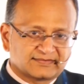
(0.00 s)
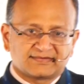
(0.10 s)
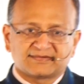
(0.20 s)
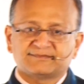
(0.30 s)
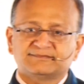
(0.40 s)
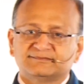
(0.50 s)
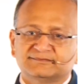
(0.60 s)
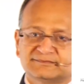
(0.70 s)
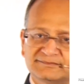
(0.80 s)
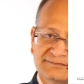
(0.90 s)
I'm
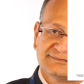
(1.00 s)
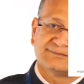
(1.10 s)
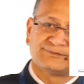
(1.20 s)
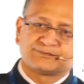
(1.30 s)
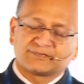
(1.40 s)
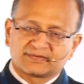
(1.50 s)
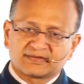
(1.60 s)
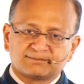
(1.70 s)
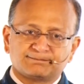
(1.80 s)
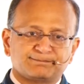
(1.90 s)

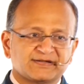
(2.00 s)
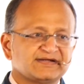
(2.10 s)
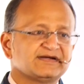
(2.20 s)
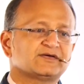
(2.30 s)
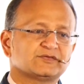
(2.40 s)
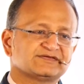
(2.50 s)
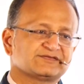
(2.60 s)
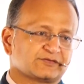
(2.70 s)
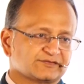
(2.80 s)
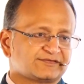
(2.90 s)
bringing out this
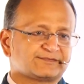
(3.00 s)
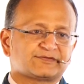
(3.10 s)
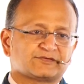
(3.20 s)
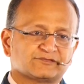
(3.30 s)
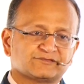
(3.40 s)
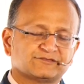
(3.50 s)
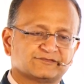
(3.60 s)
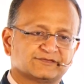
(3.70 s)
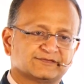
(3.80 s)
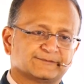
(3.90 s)
concept of
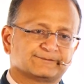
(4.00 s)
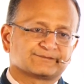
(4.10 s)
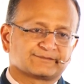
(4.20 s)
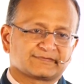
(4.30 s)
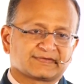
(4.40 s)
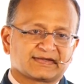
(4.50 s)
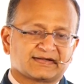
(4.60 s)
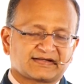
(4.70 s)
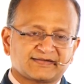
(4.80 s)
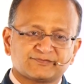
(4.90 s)

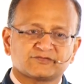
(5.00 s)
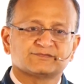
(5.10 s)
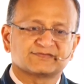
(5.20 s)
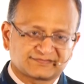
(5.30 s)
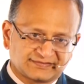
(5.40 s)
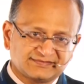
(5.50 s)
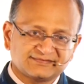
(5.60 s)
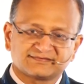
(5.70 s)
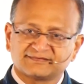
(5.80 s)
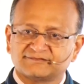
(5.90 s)
types of
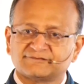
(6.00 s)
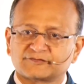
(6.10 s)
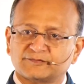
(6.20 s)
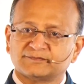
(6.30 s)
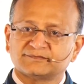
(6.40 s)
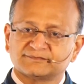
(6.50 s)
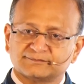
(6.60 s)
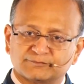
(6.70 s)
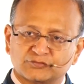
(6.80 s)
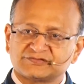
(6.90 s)
mistakes from
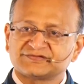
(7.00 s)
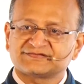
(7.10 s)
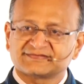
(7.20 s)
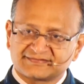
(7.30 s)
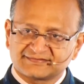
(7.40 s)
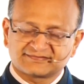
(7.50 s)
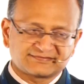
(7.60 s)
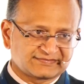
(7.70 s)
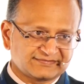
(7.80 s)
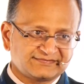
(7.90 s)
both
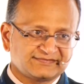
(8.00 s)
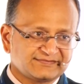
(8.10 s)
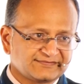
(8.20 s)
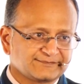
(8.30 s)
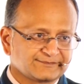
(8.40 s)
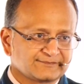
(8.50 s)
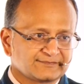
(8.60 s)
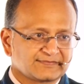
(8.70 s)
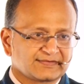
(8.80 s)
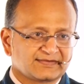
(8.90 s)
statistics
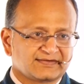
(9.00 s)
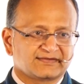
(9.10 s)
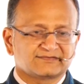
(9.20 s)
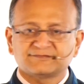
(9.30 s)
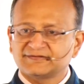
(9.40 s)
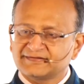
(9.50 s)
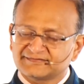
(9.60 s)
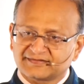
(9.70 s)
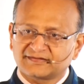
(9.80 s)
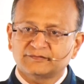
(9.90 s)
as well
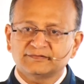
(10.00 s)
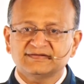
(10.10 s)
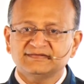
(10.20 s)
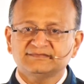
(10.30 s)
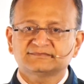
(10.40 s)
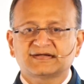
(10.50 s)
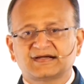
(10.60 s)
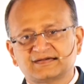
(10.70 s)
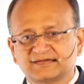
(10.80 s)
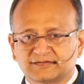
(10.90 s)
as accounting
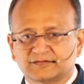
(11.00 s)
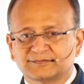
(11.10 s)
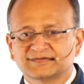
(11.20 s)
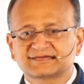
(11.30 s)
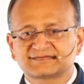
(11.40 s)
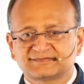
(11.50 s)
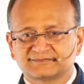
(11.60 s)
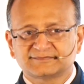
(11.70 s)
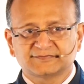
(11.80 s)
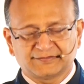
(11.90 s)
and economics.
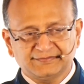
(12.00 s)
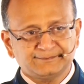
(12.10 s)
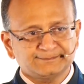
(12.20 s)
Okay?